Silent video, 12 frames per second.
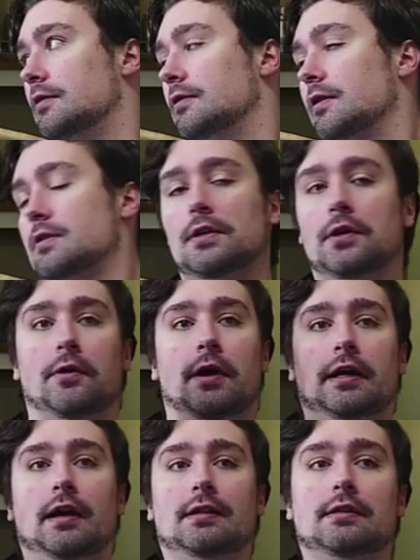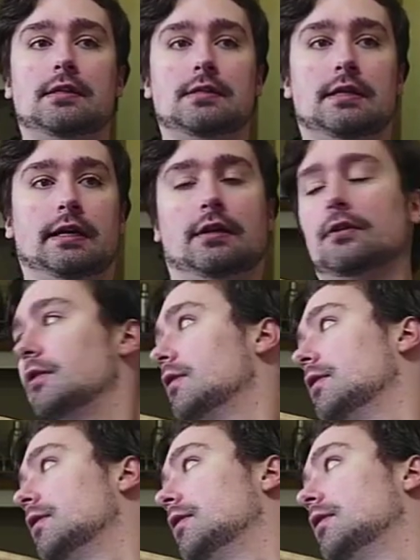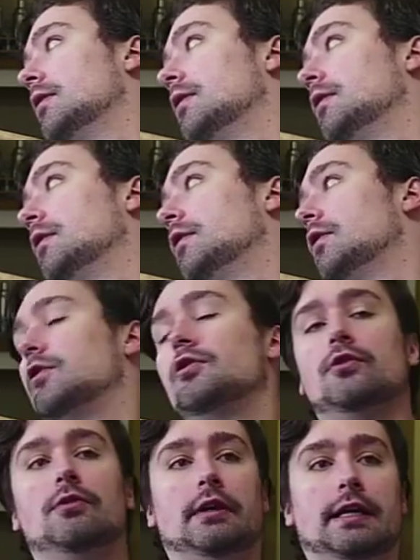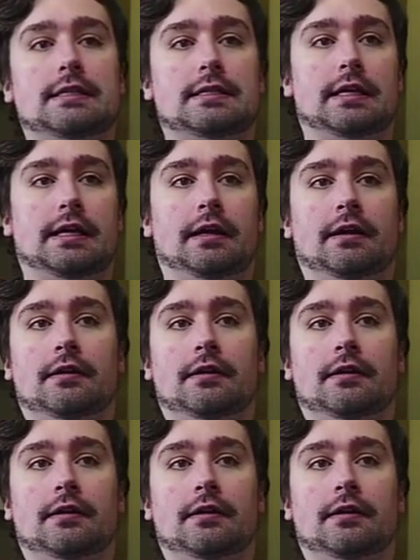So I got this like shoelace thing,